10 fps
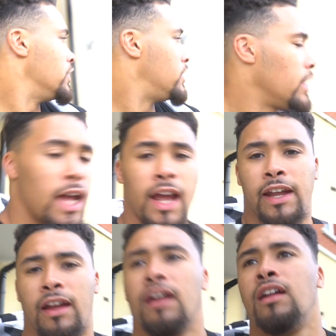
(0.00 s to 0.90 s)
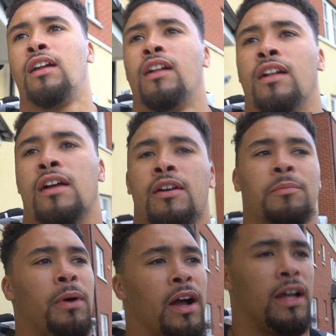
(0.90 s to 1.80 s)
today.
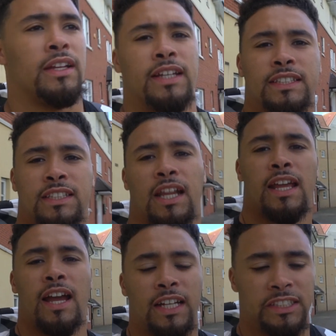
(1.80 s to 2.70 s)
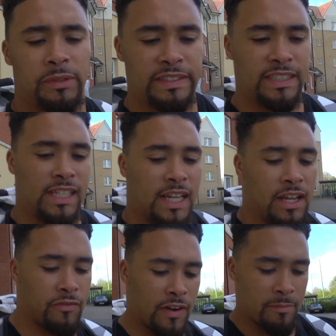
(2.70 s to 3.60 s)
But yesterday I actually went to
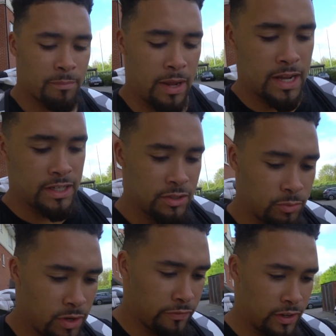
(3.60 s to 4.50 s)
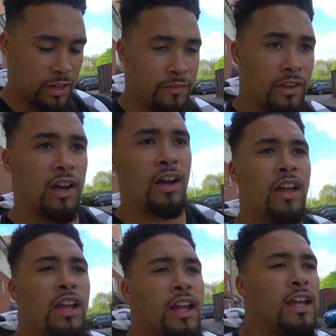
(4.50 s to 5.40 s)
see Rampage with Olivia.
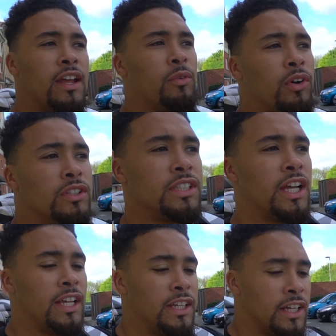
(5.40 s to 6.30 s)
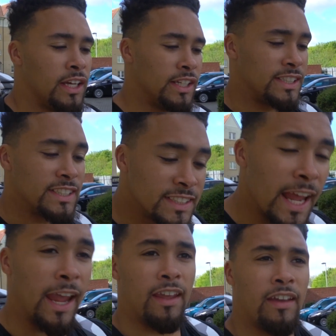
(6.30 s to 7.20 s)
It was a
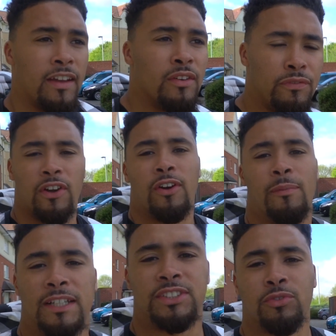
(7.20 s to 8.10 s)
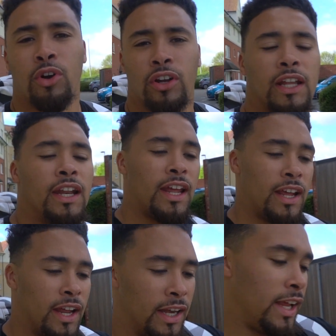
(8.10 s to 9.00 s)
sick film, has The Rock in
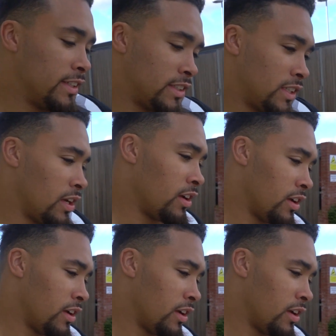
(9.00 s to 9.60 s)
it, and it's